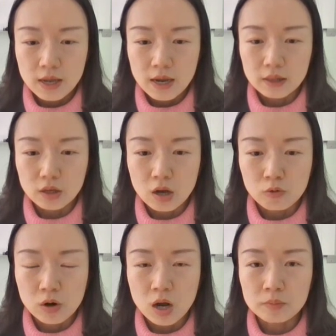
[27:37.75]
And
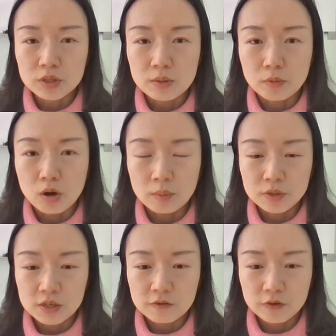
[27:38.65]
our optimal
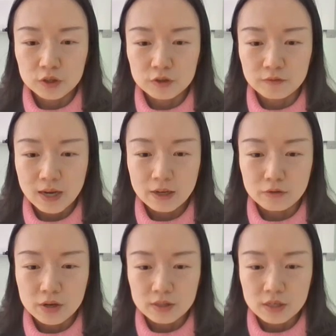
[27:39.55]
objective function value
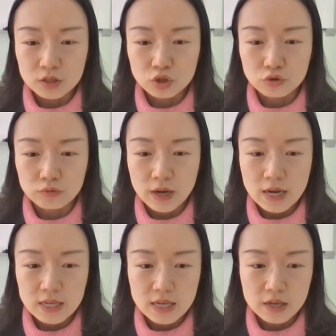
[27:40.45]
is this
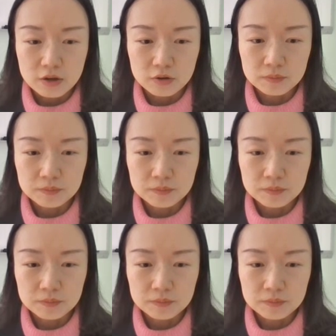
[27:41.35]
280 here.